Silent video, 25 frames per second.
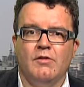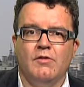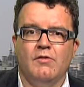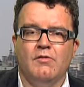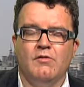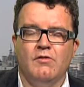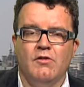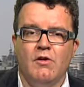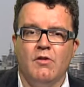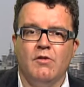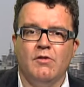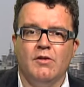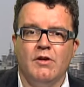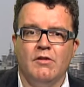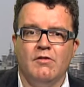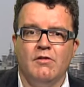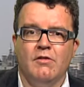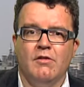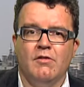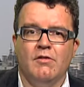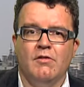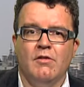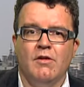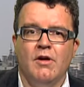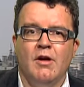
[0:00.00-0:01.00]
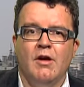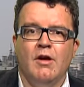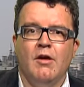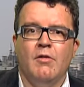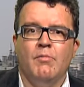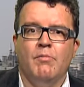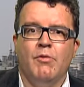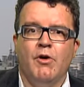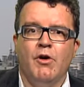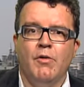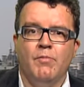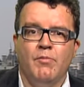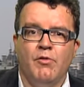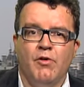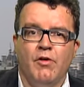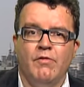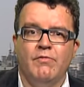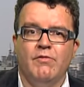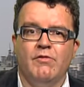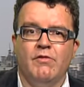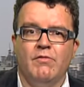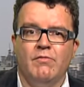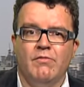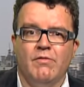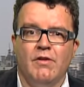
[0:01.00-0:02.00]
targeted by a
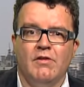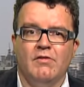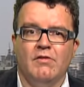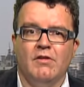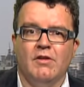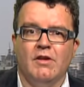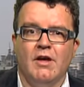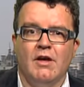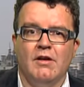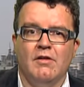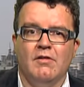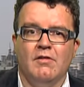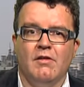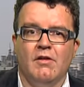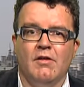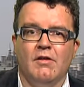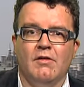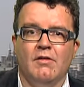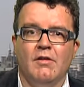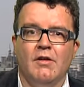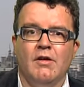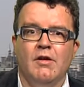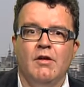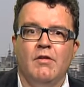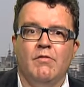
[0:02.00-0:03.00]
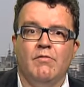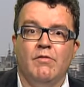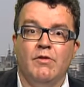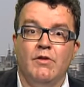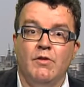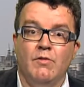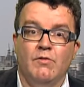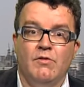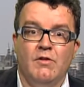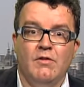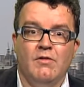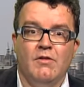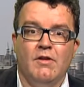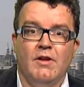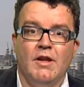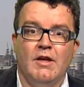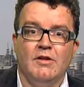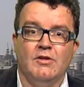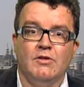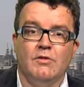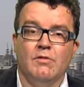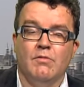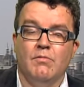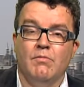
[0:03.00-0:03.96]
private investigator for News International.